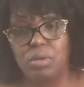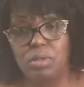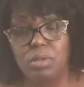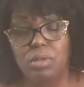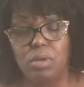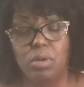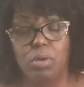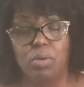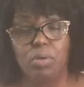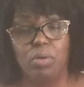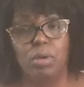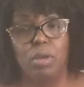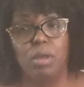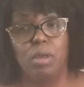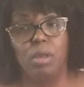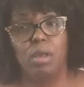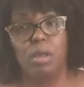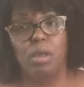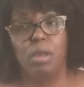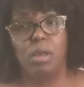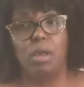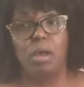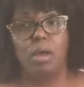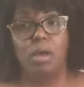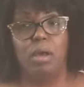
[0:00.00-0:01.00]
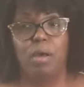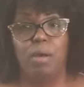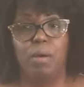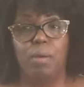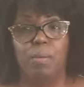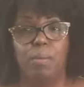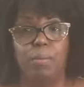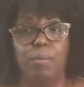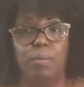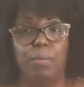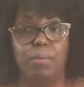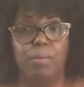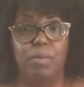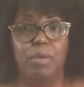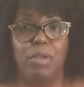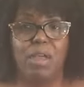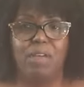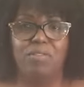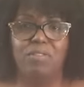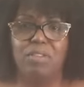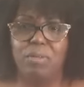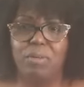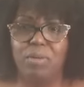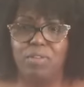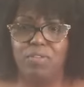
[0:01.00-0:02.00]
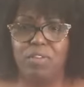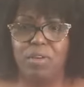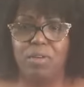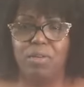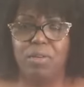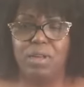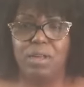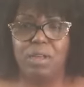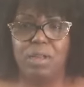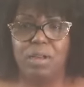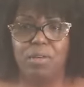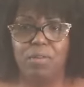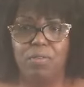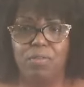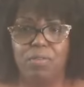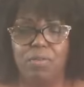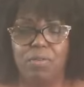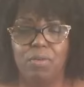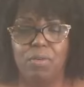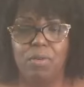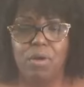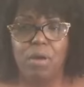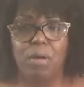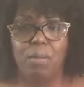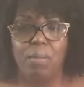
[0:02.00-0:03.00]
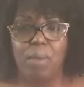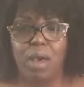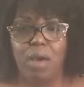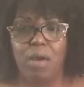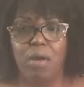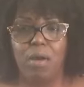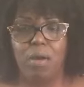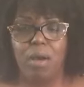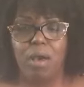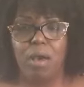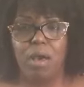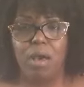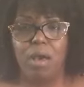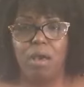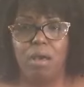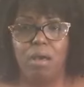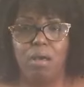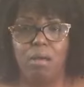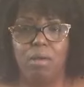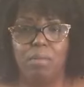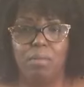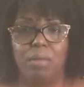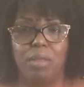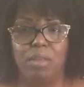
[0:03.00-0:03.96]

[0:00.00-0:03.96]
So um, you have to be very careful about um,